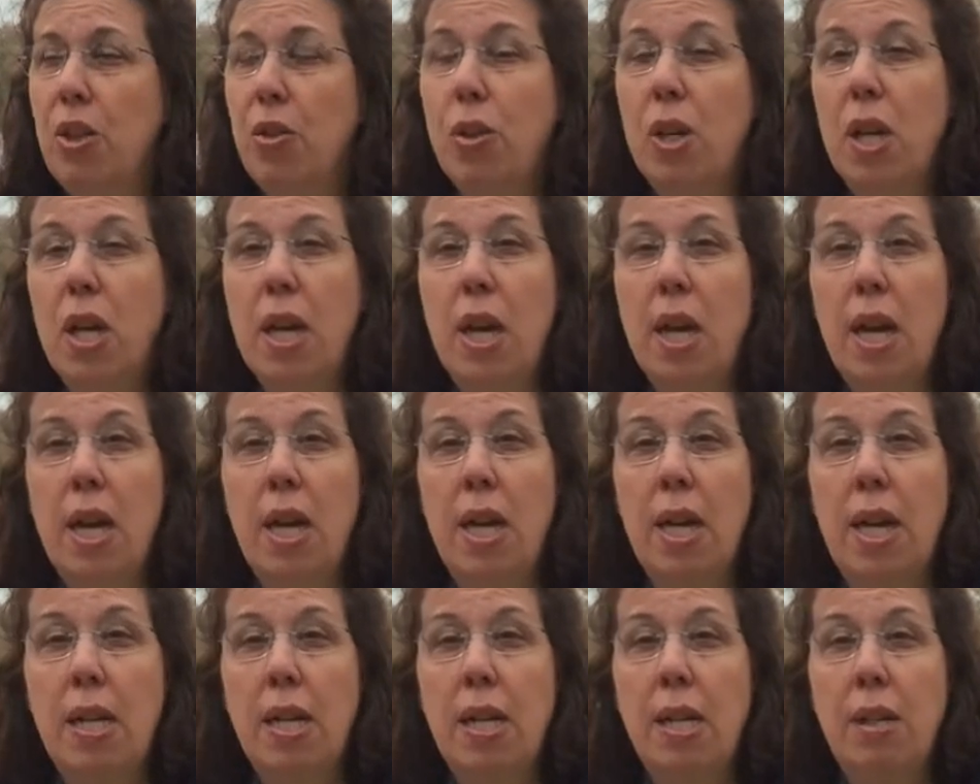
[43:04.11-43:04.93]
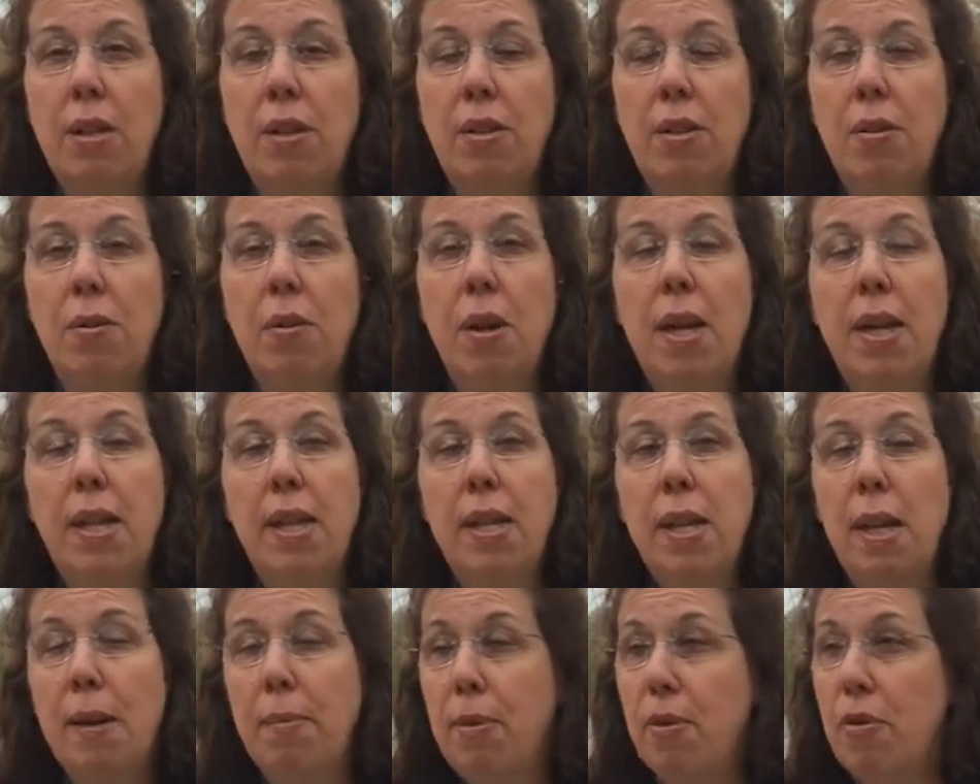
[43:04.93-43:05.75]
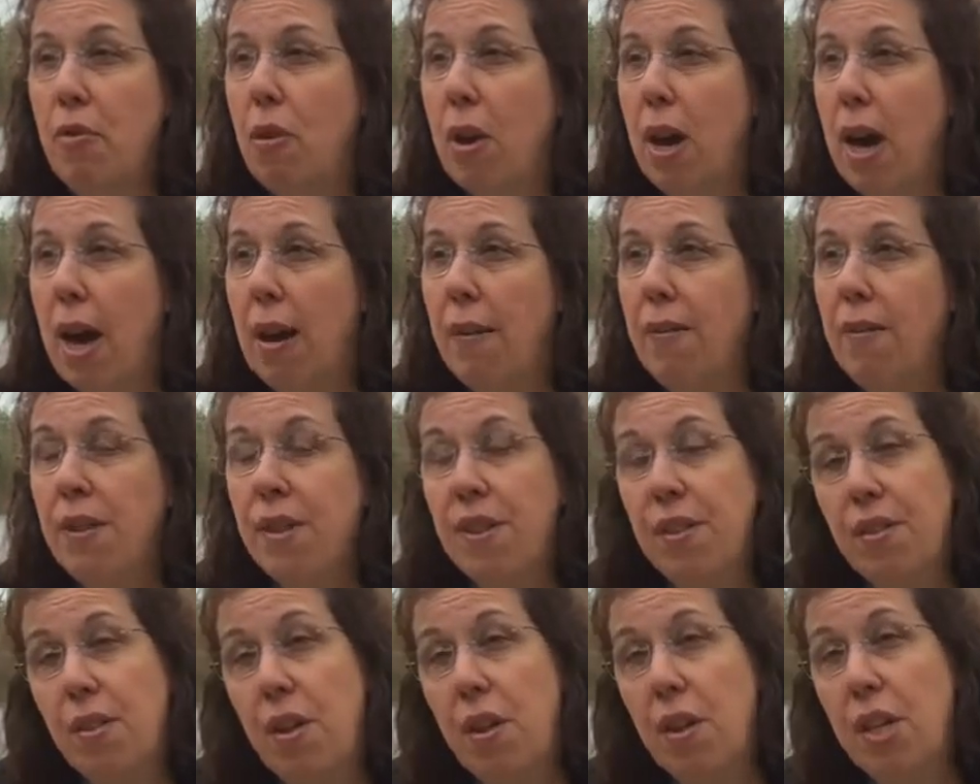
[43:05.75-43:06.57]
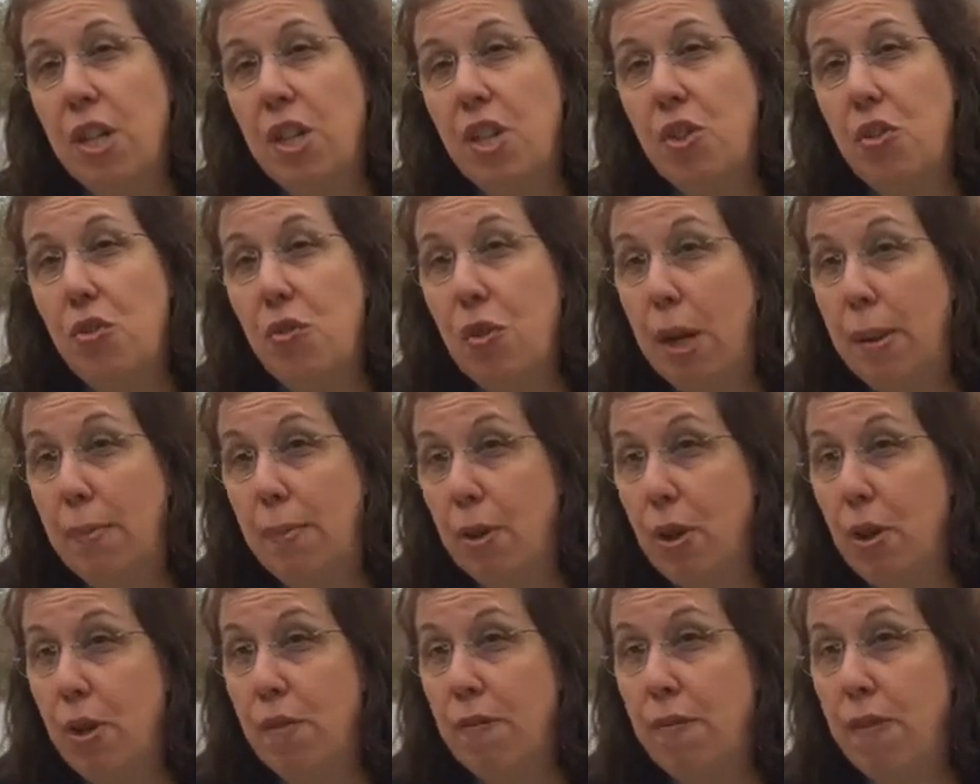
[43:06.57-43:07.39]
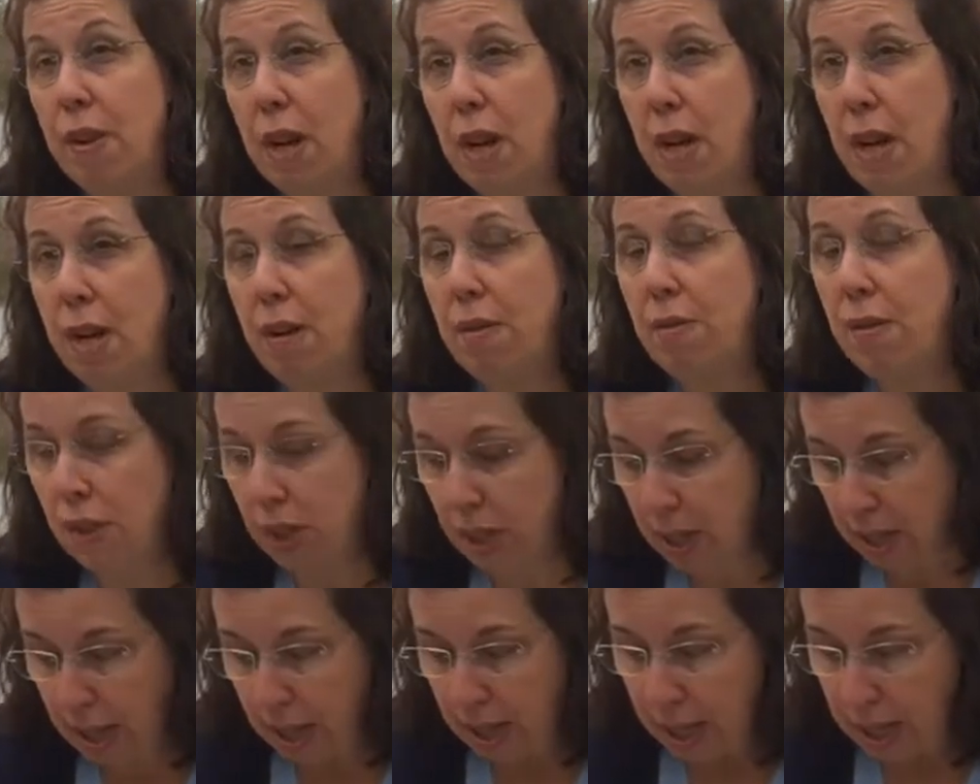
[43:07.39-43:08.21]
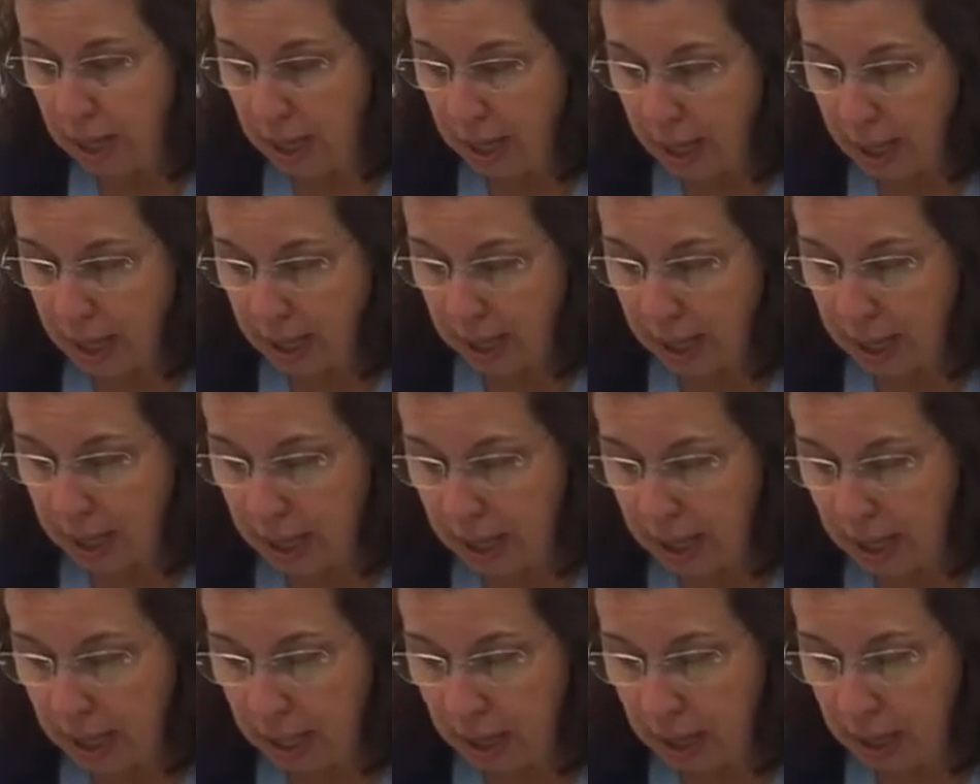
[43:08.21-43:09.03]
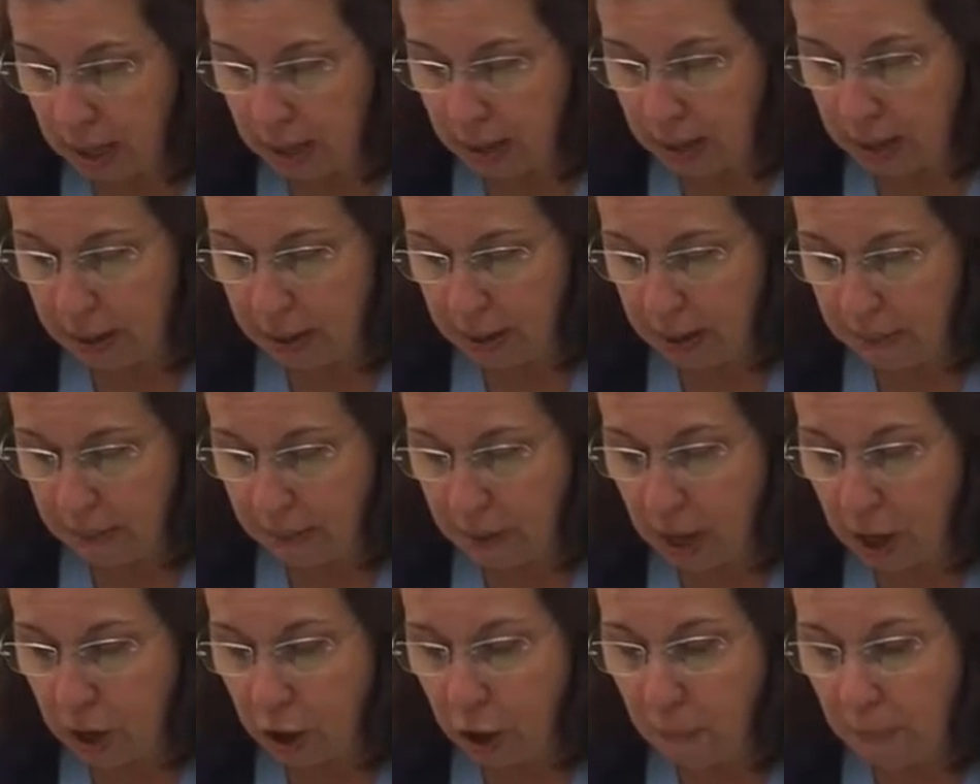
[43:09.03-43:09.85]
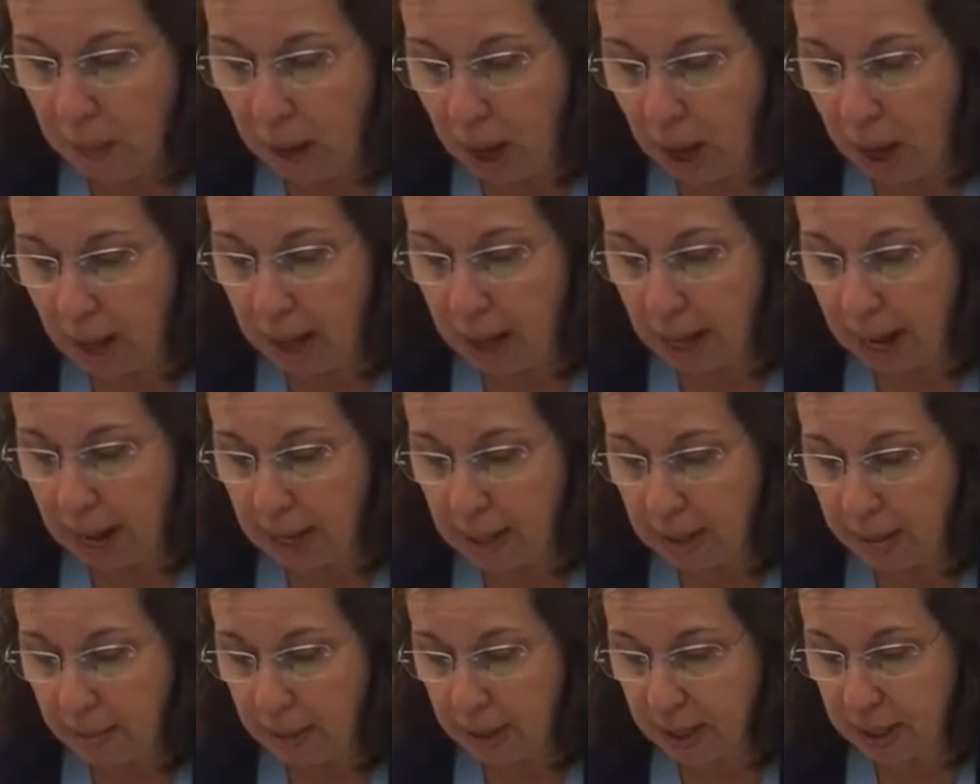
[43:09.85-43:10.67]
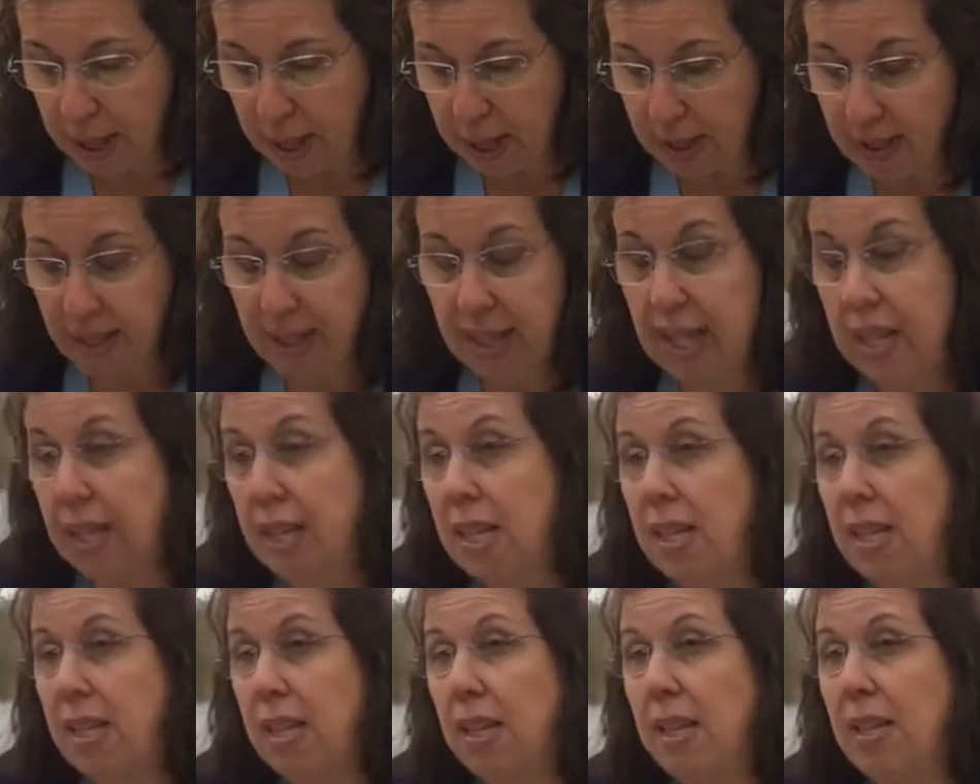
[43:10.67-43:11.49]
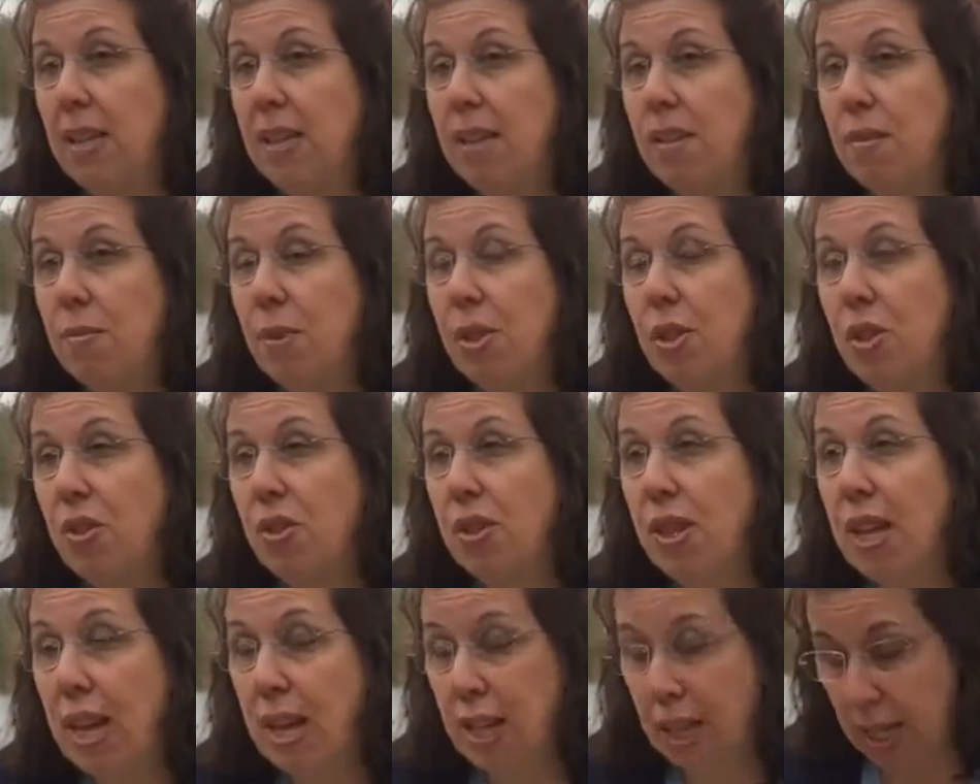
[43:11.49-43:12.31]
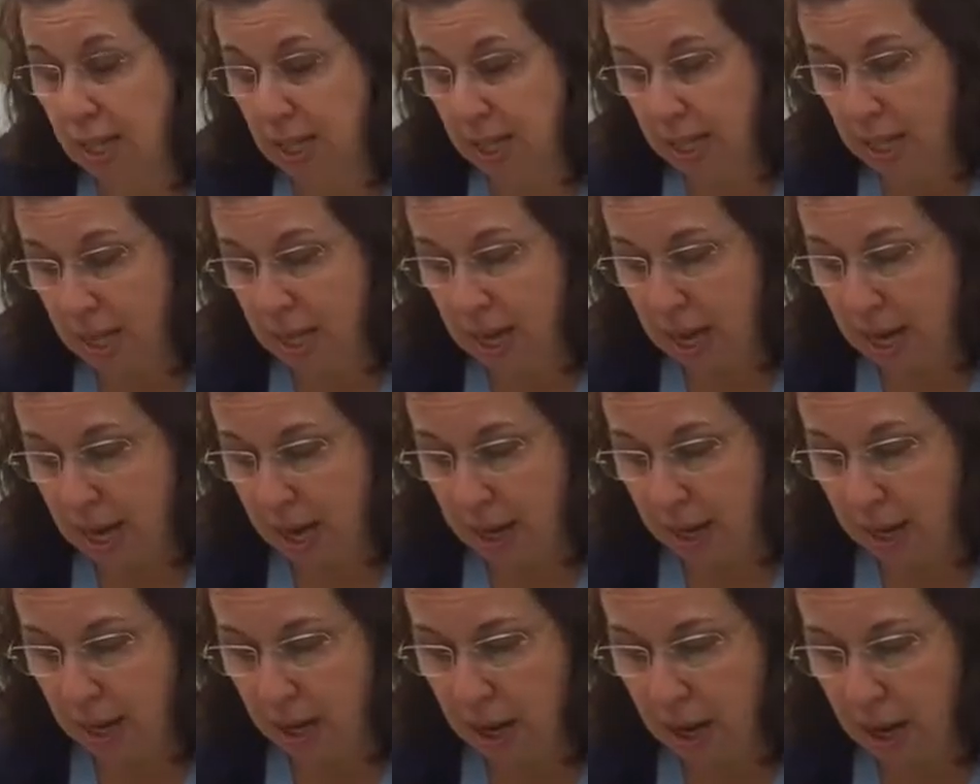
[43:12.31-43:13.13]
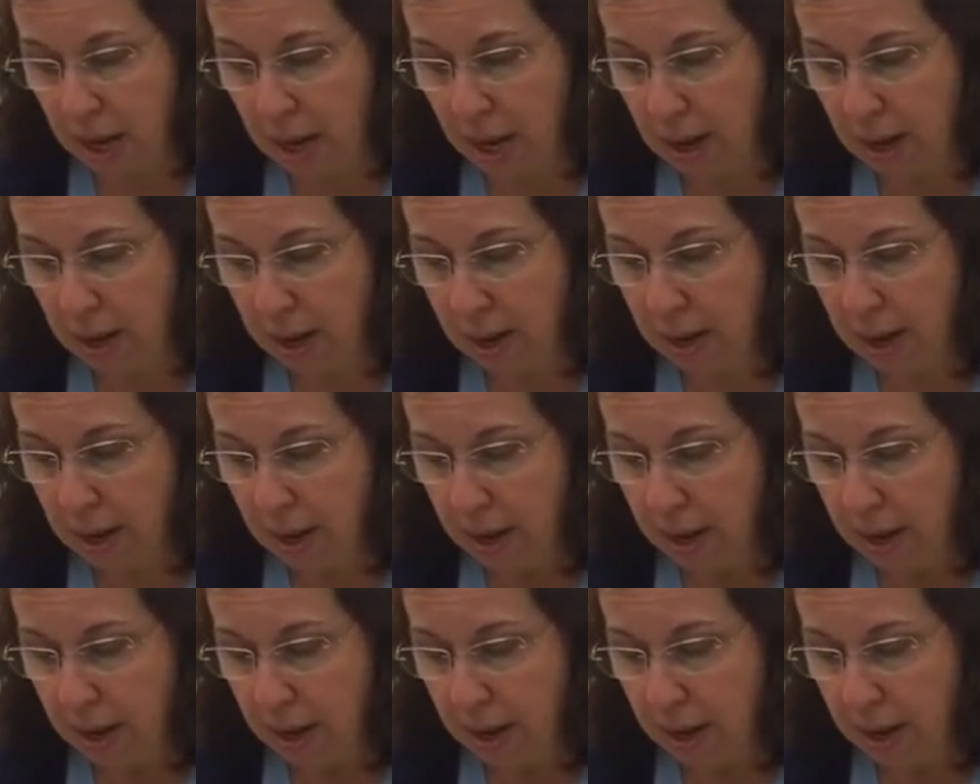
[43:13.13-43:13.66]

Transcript: you can do any type of craft as long as stripes are involved the um, other podcasts besides Giddy Knits which is Helen and uh,